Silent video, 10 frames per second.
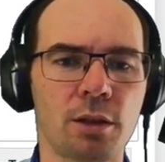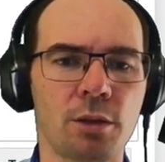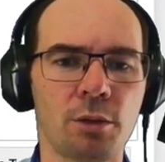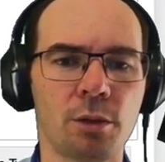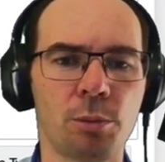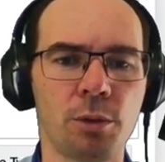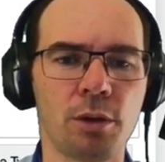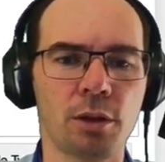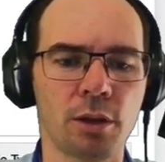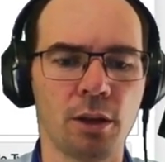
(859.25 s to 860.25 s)
And on the
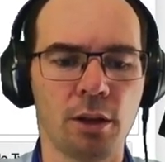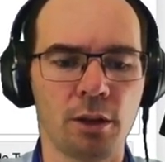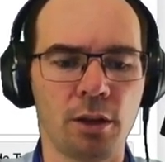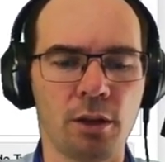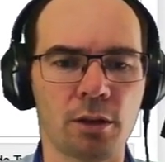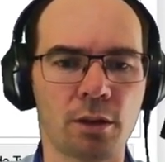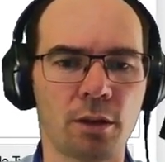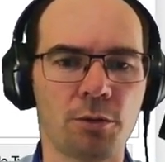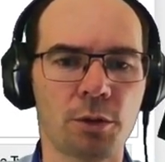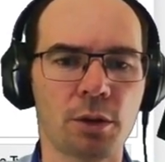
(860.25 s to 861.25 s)
plot here,
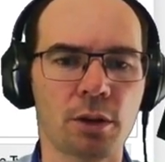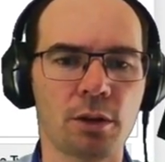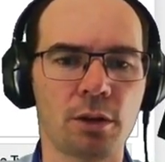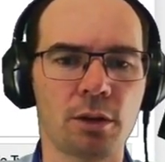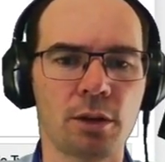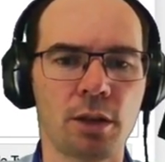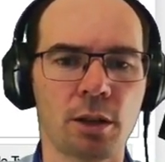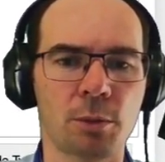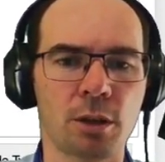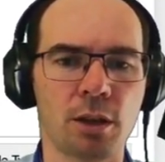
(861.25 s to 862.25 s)
the vertical
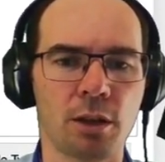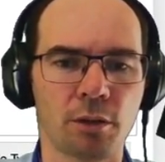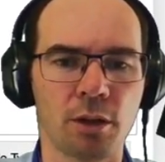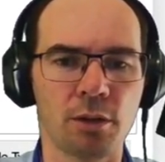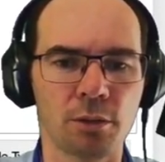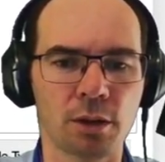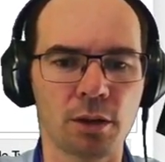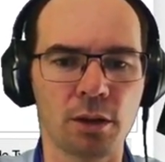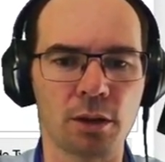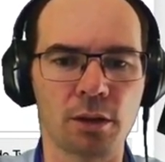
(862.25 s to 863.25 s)
segments here, they don't
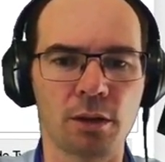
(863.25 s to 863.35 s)
exist.